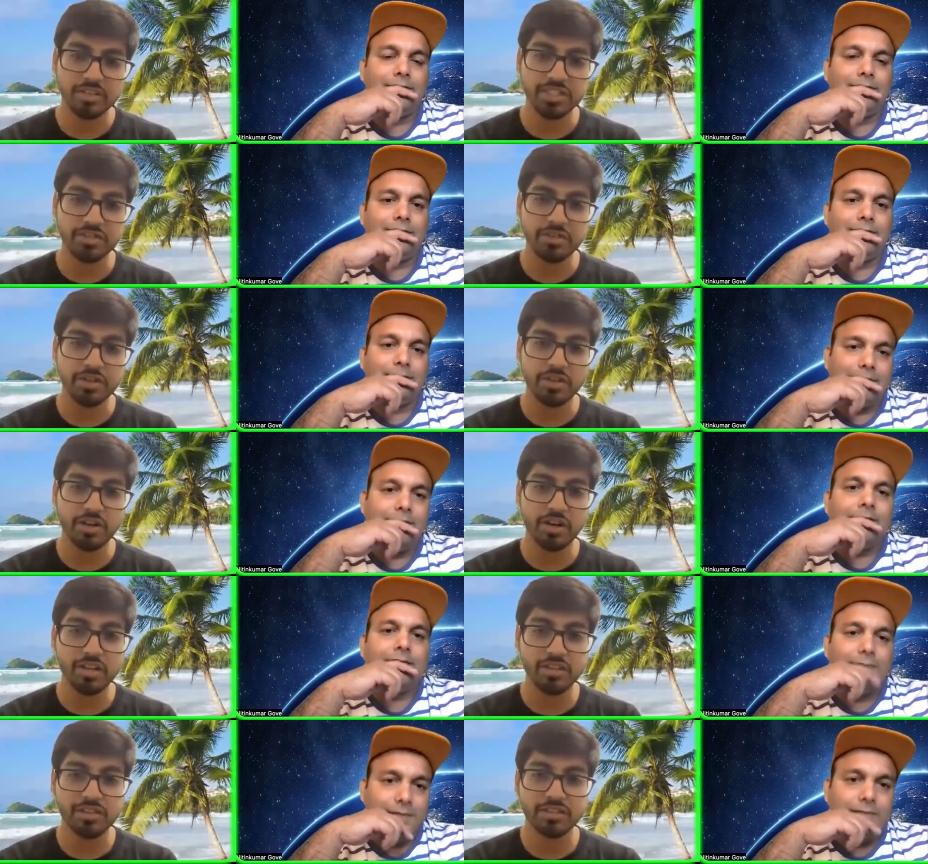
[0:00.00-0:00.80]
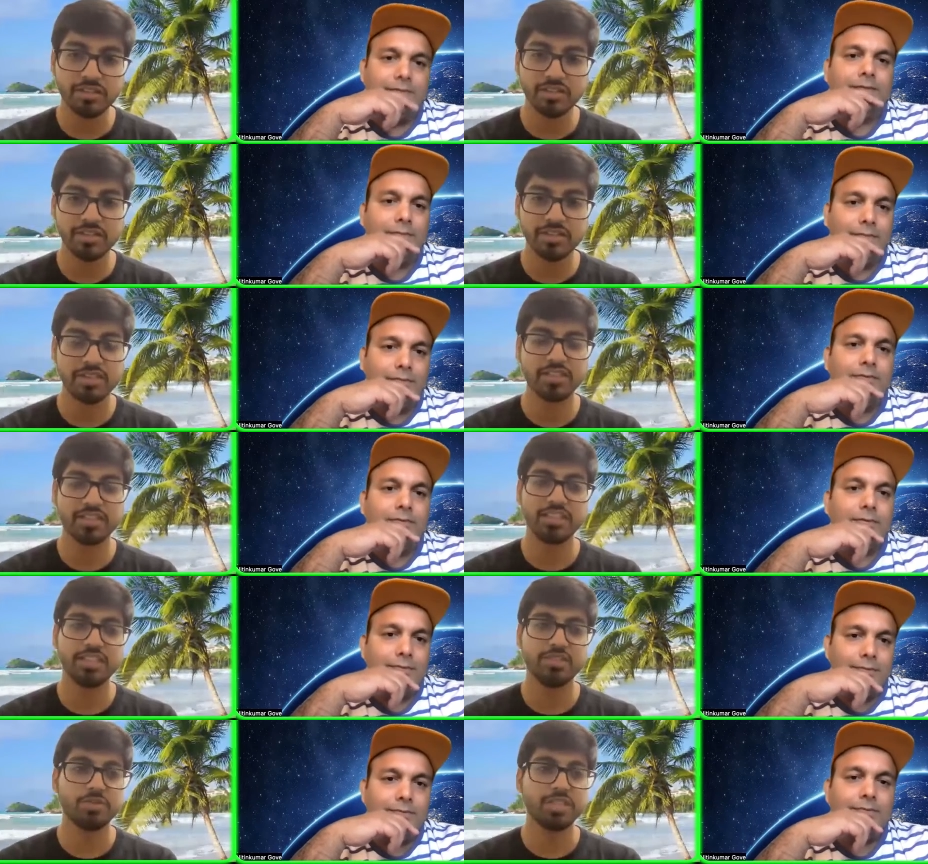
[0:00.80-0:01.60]
Speaker 1: interview calls
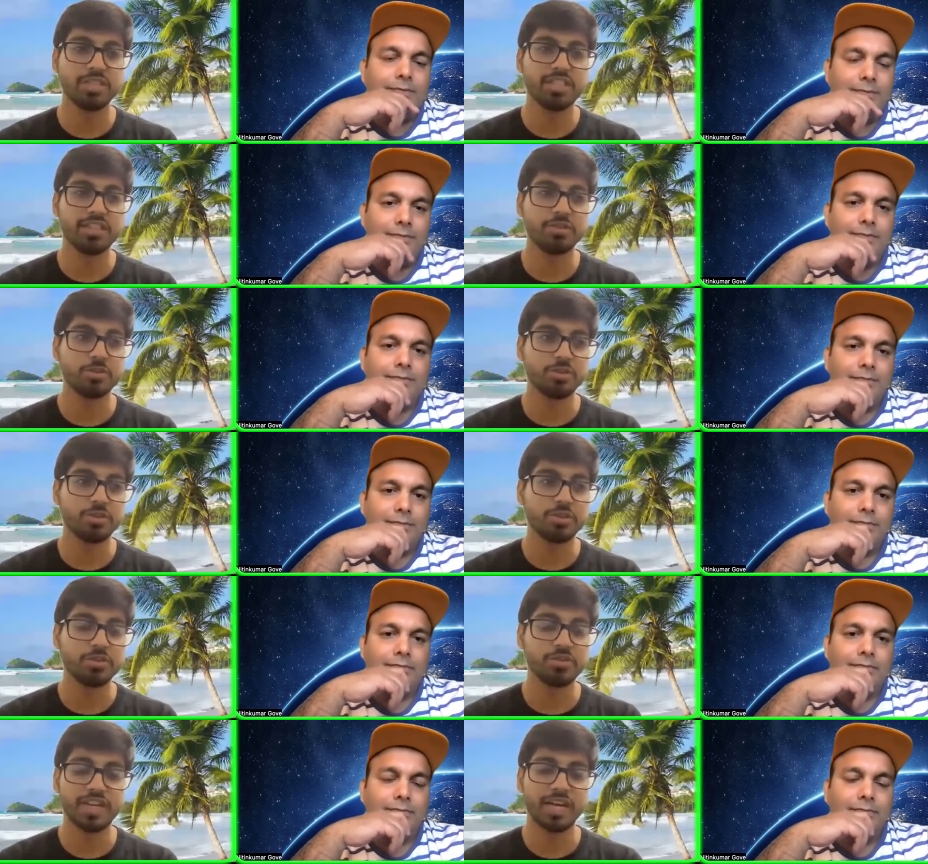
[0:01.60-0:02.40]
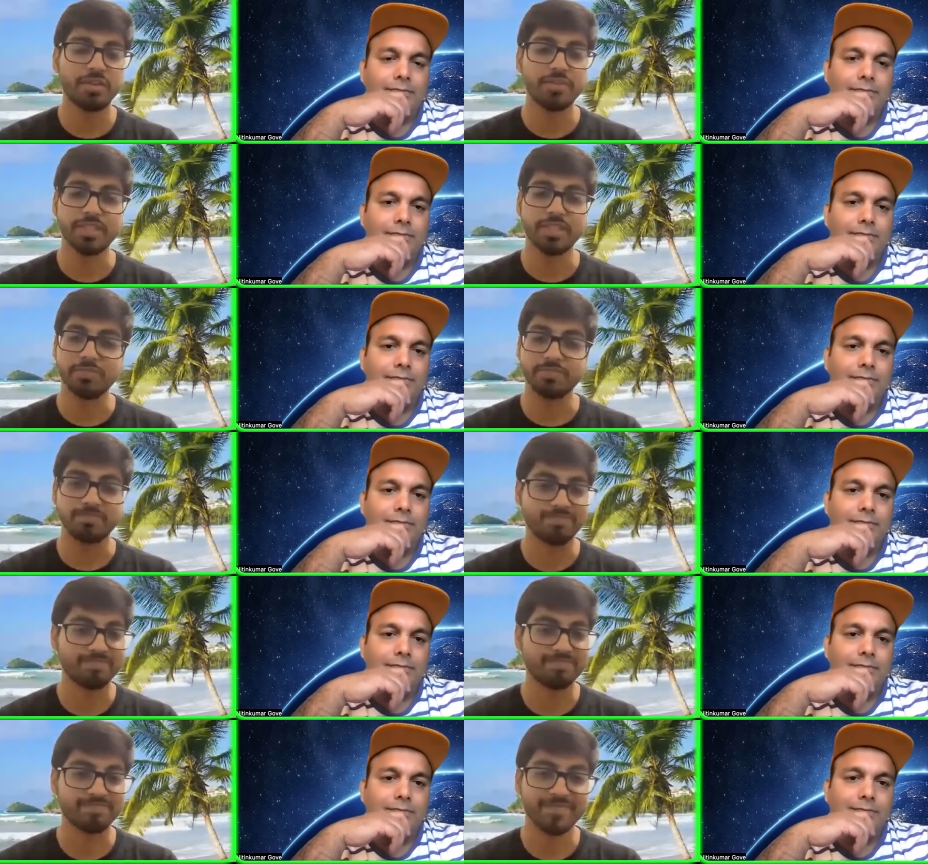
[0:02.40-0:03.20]
you need to you know grab
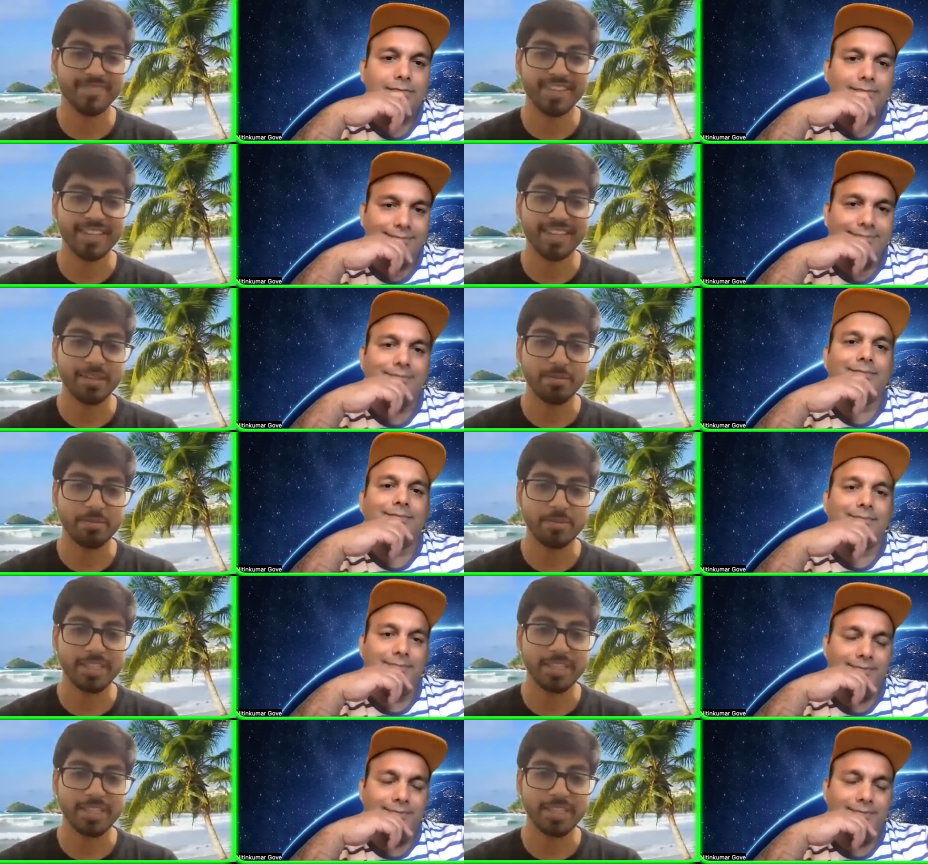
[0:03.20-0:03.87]
them yeah, yeah. Hmm.